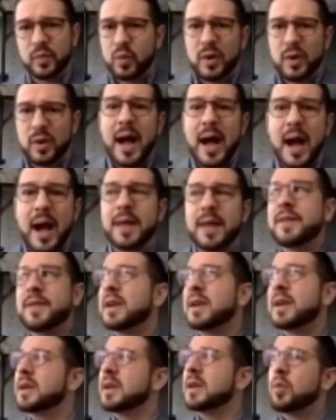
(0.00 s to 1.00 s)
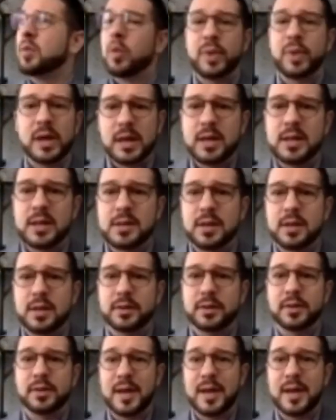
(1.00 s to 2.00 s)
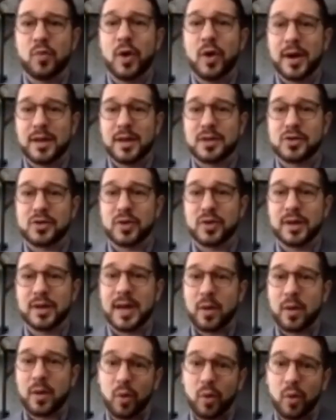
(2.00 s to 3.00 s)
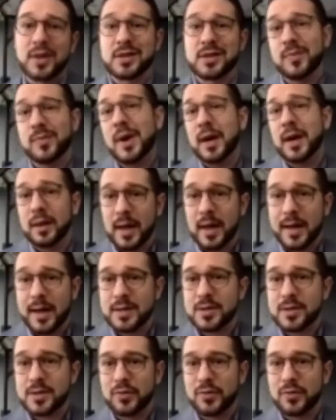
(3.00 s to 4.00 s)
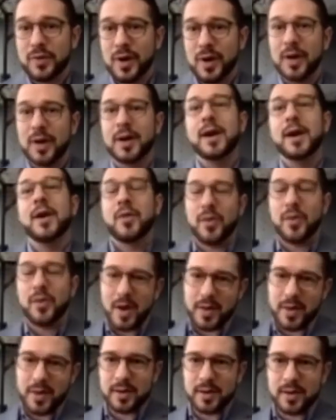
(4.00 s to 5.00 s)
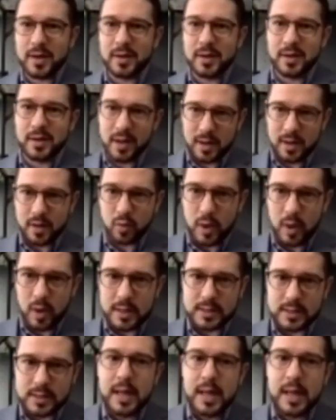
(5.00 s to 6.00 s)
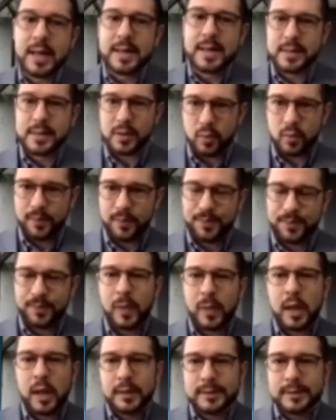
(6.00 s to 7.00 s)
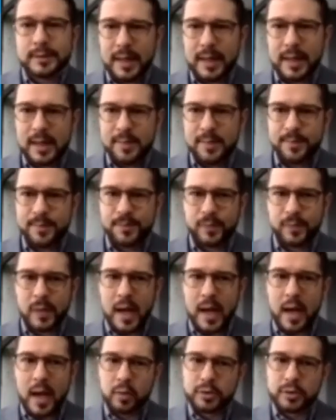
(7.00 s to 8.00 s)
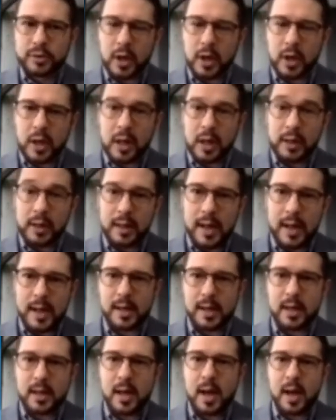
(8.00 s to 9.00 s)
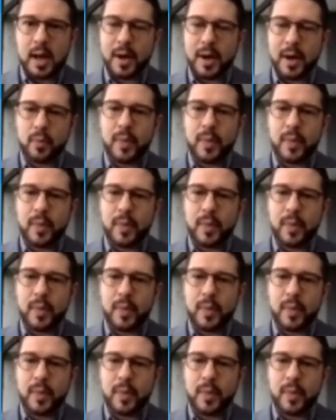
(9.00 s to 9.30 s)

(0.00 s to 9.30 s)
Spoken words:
I think it would be easier to name one industry that wasn't my client so far rather than the otherwise. So today I will talk a lot about